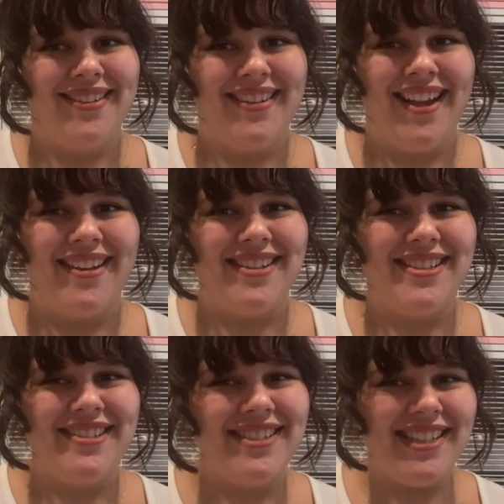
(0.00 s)
How
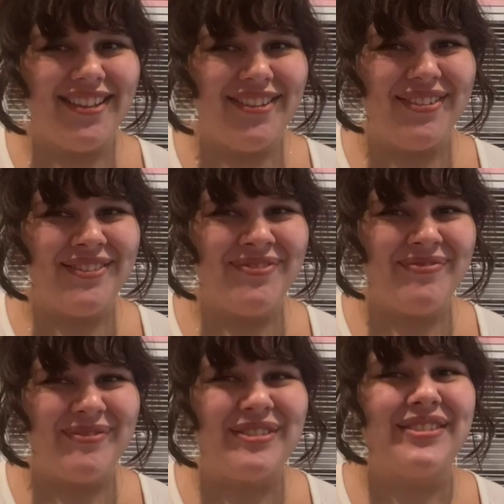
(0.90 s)
did you do?
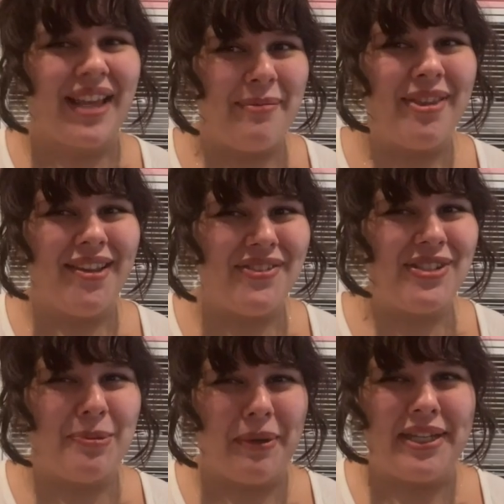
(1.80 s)
I bet that was
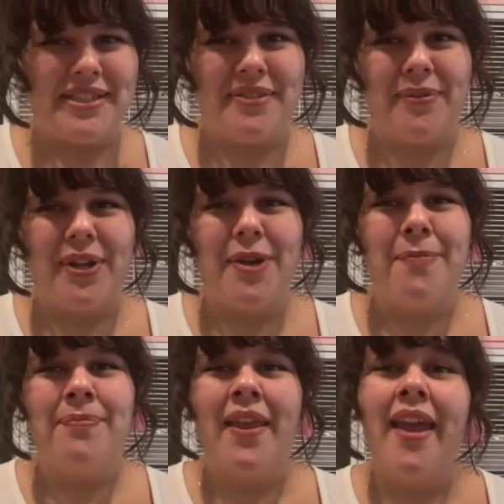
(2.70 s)
super easy for you.
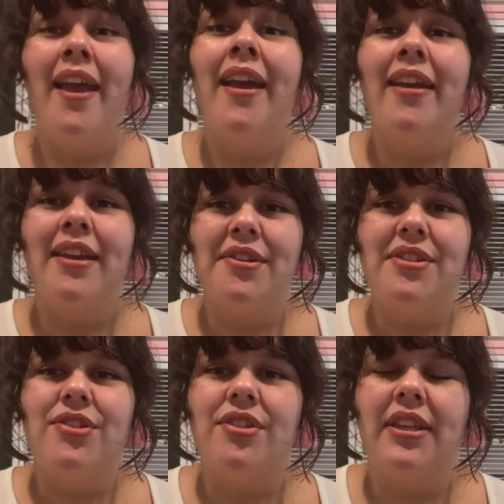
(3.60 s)
Here's
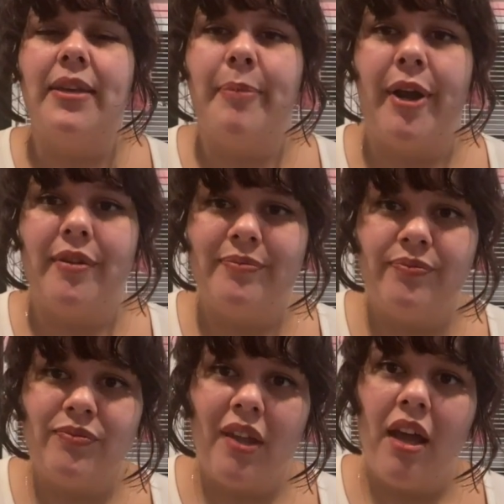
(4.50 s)
the tricky part.
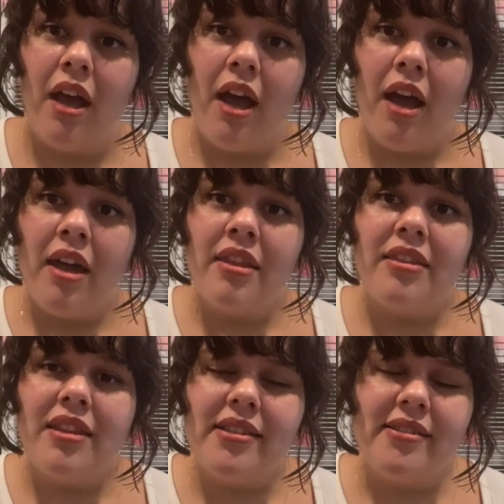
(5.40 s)

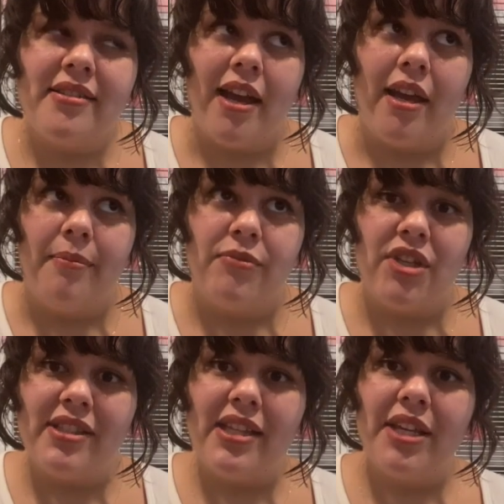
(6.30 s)
This time,
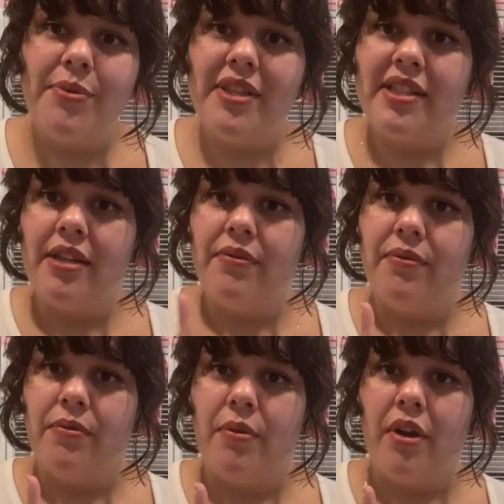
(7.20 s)
just like we did
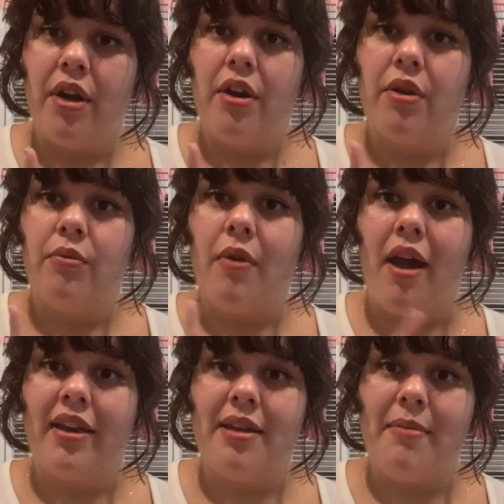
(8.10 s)
for
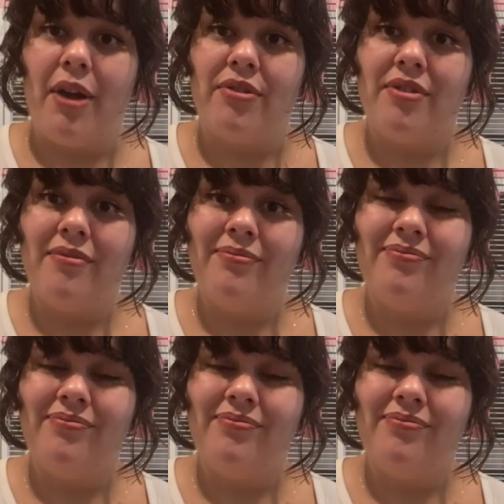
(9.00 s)
Rocky Mountain,